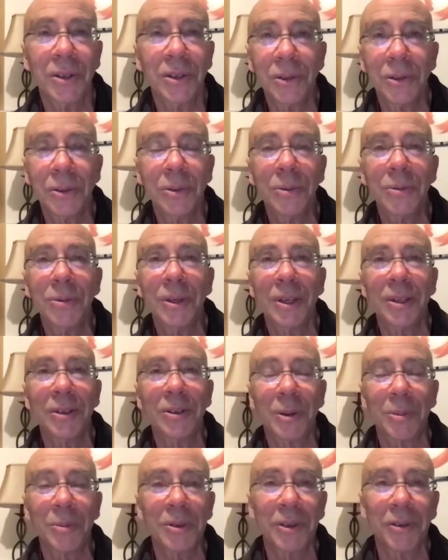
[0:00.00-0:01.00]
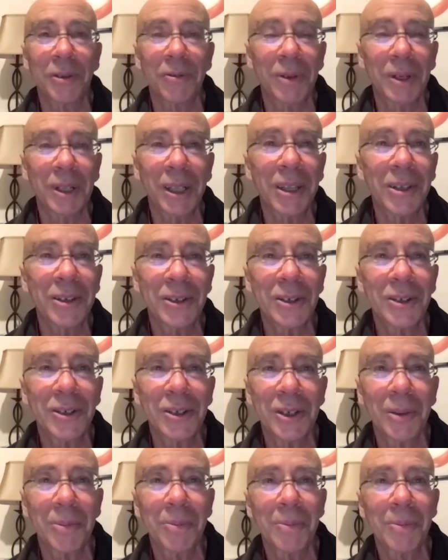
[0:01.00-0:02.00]
do in terms of
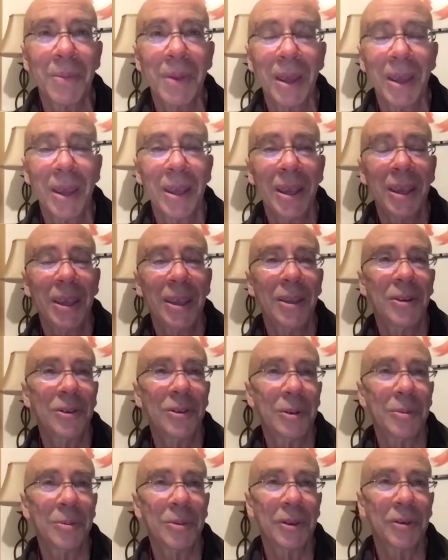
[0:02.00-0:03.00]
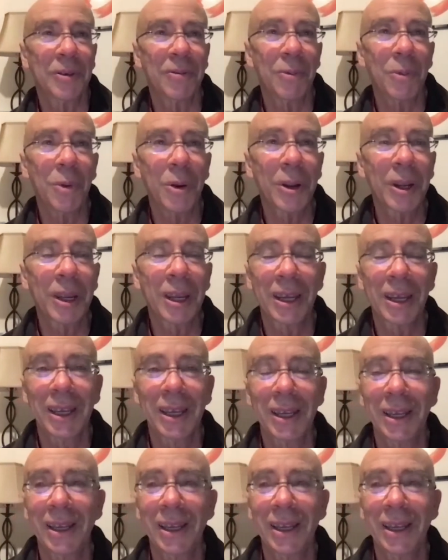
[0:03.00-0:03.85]
relationship, in terms of work,